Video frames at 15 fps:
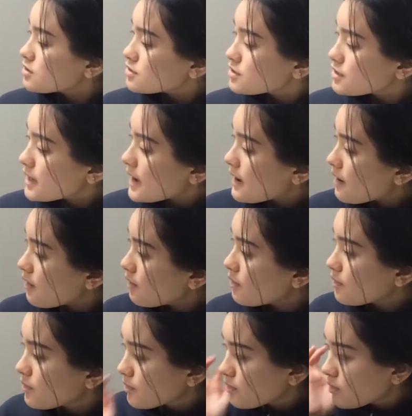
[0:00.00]
So now
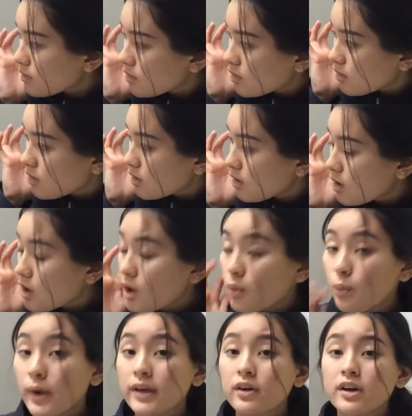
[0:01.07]

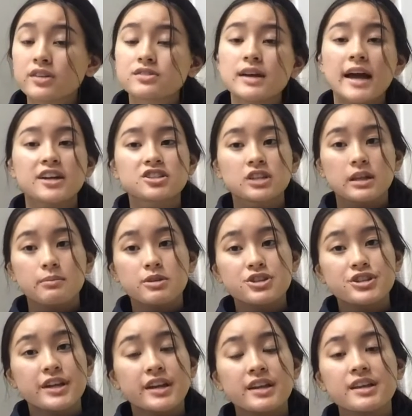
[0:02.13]
we're going to actually, Miss
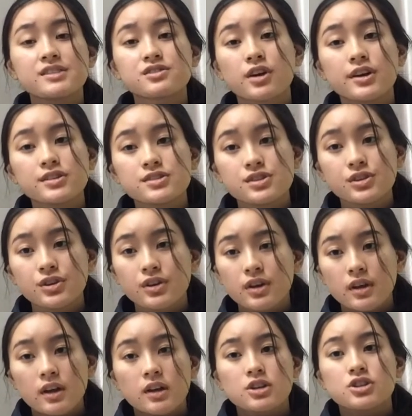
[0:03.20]
Shannon is going to
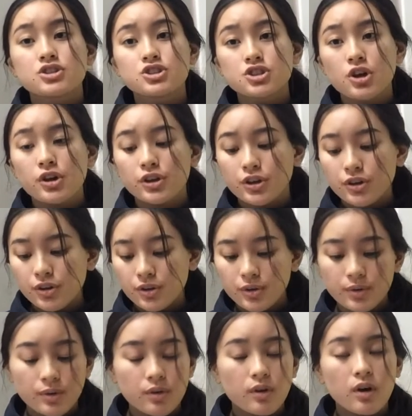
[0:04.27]
show you
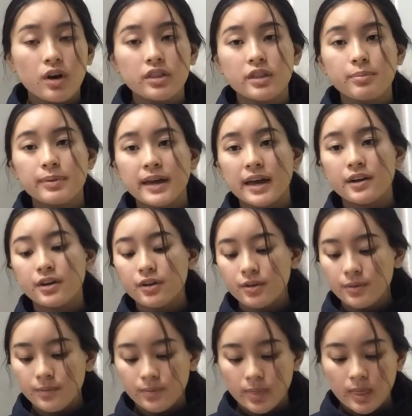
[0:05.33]
on the piano
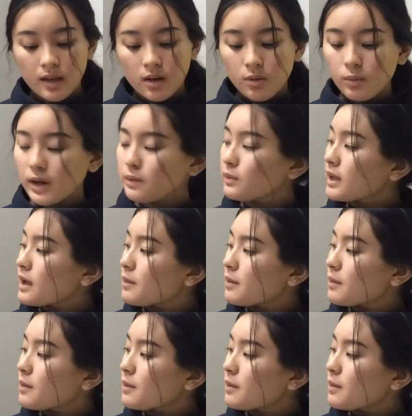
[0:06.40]
when we